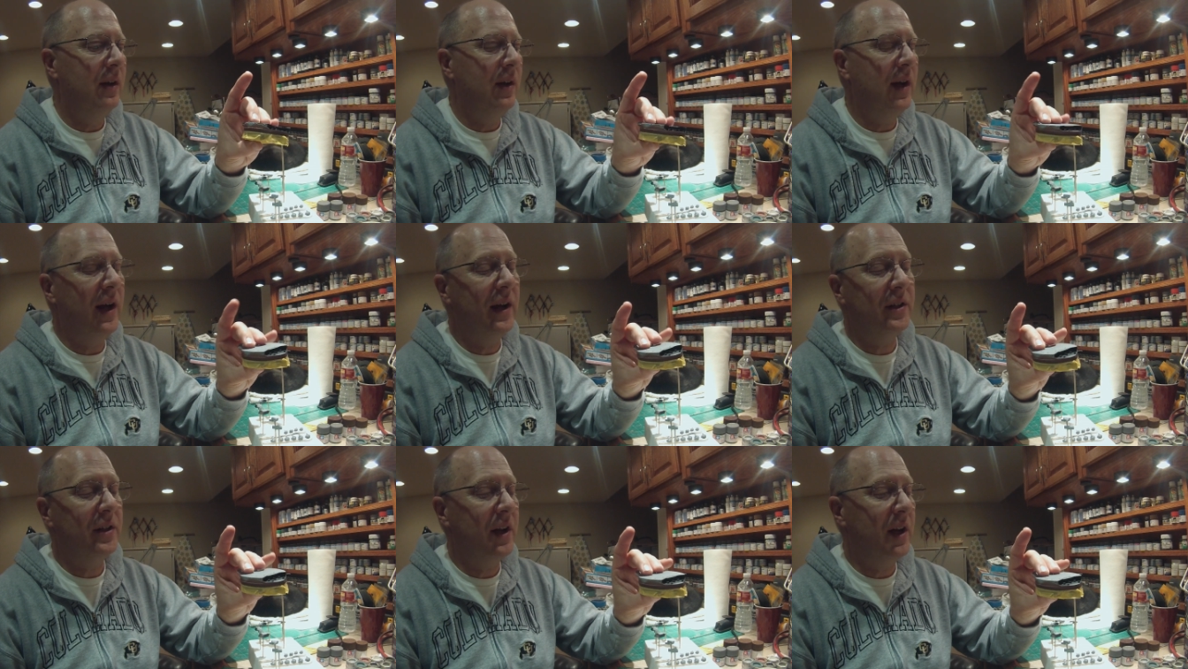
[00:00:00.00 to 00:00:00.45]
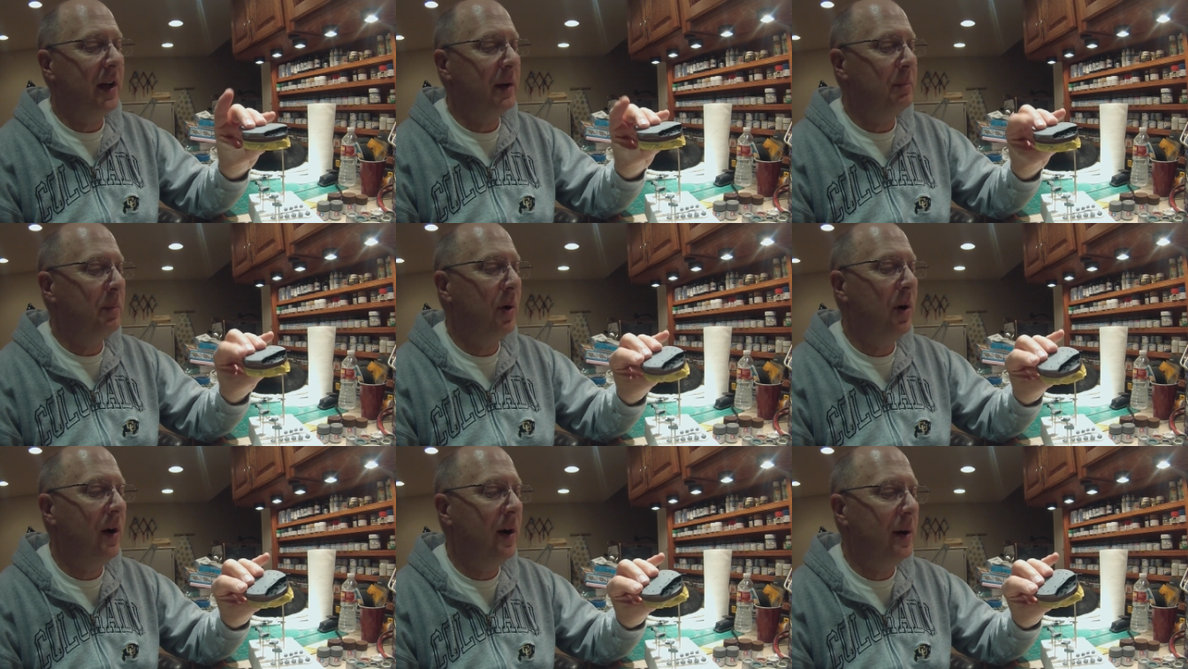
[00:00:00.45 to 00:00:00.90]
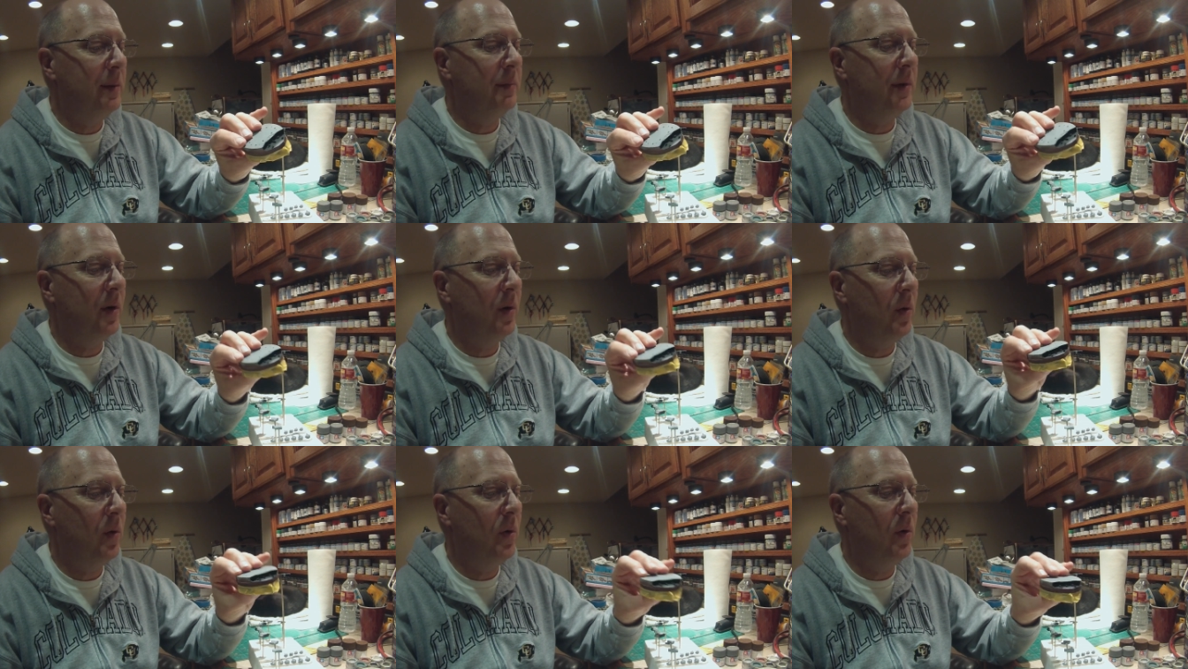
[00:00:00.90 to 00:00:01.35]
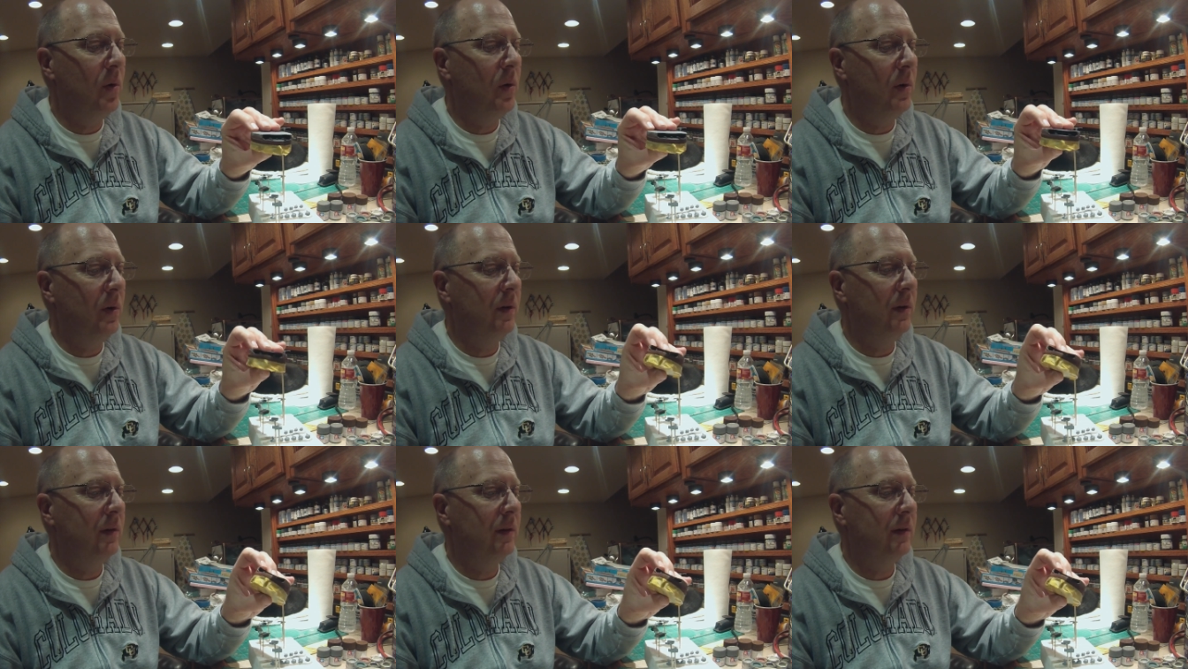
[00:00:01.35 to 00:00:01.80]
actually I primed the
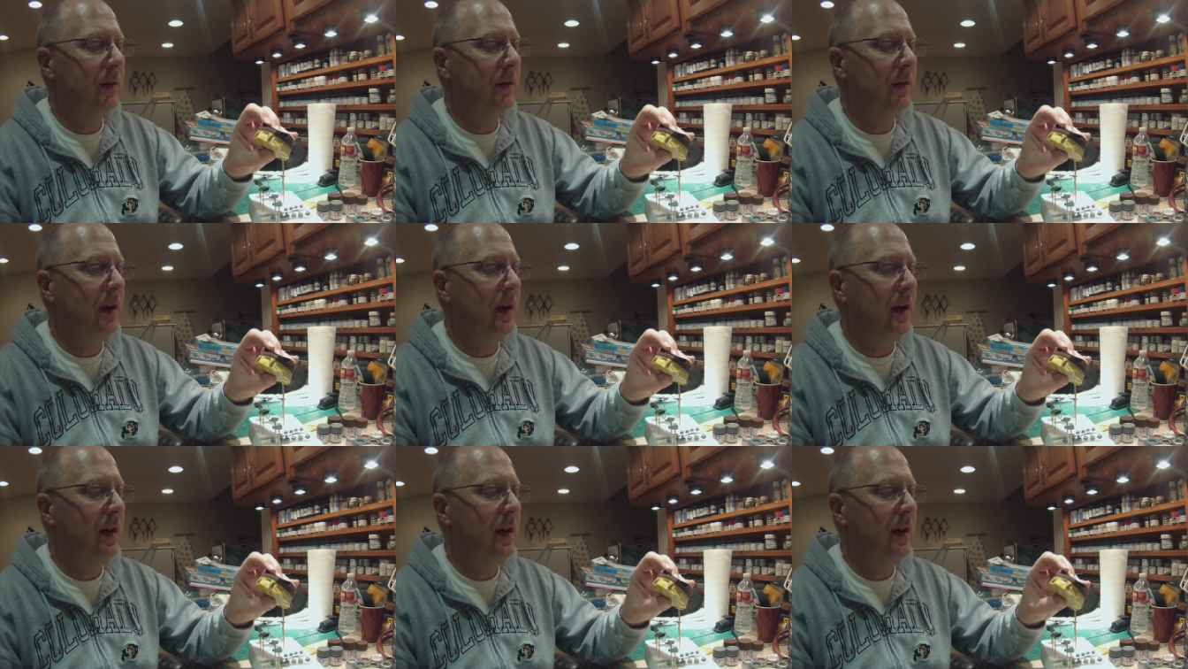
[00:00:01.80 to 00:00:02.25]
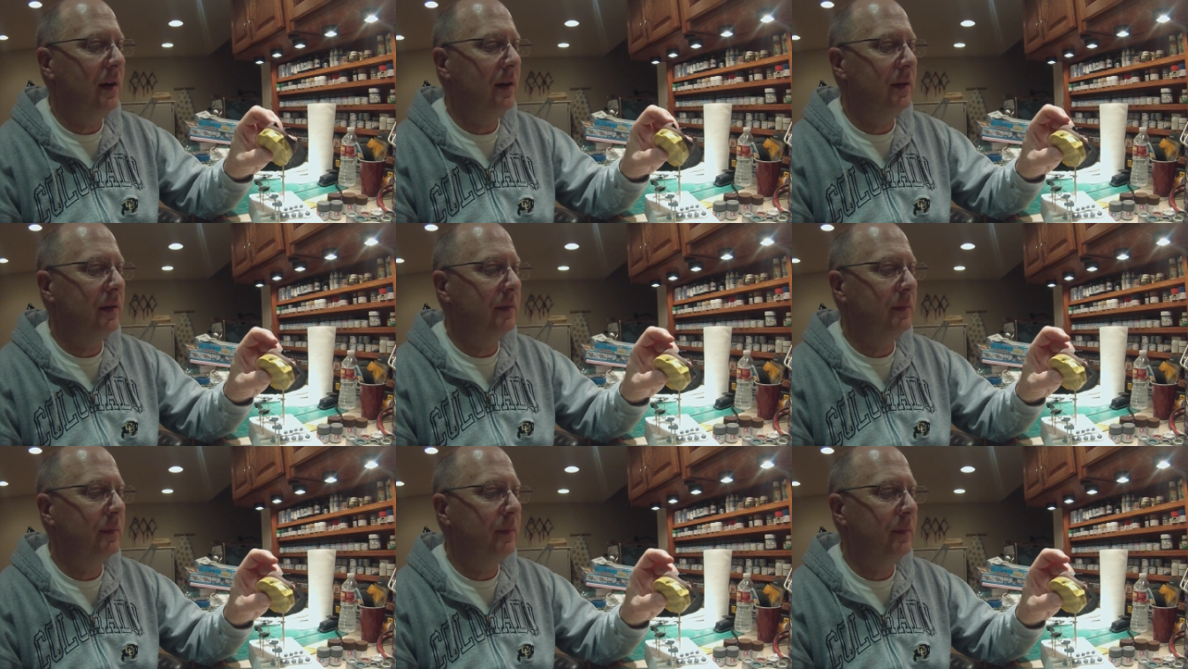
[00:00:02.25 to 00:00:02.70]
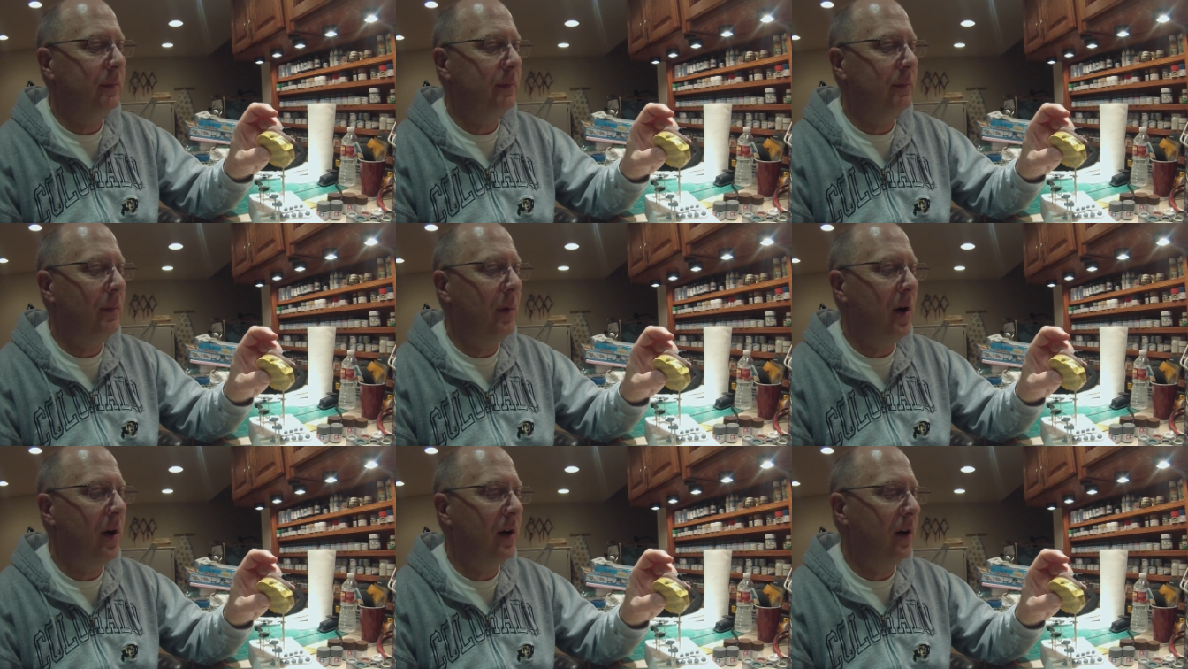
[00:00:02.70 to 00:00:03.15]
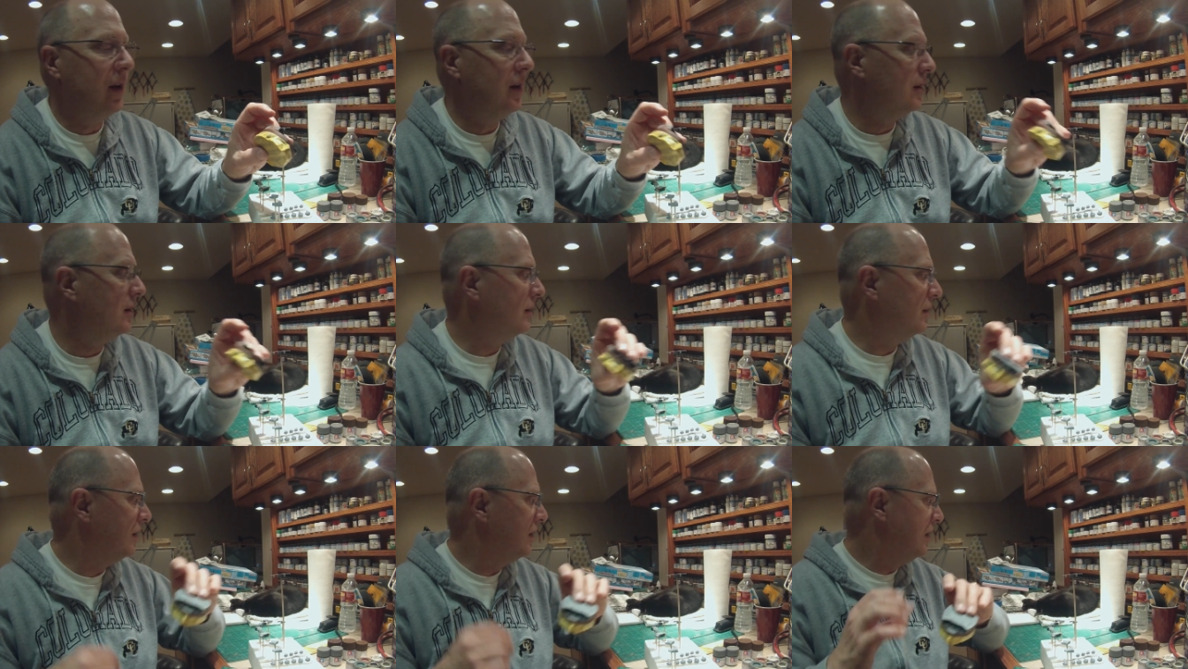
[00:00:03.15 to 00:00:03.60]
whole
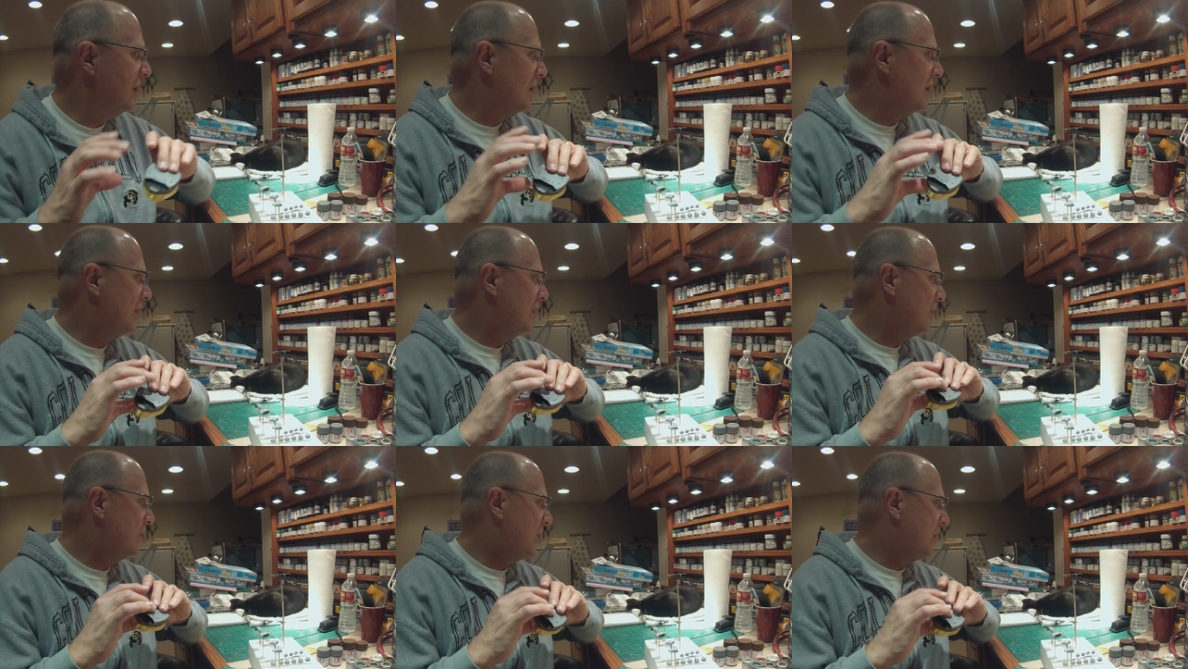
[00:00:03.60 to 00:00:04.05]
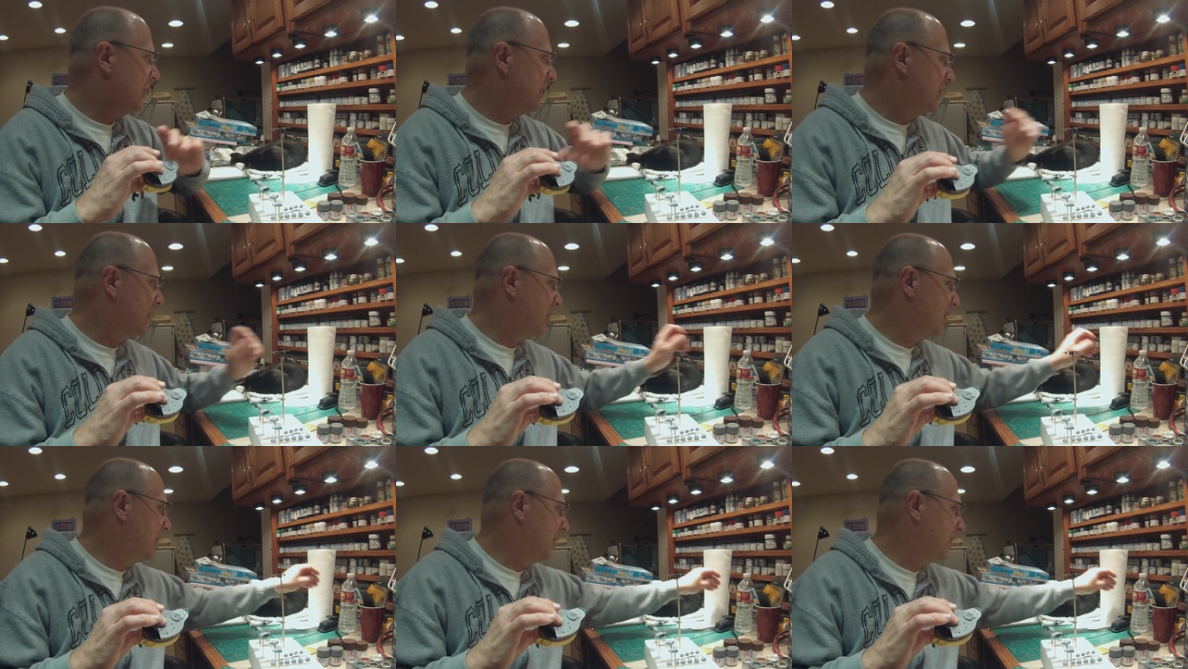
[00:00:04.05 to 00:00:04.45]
model with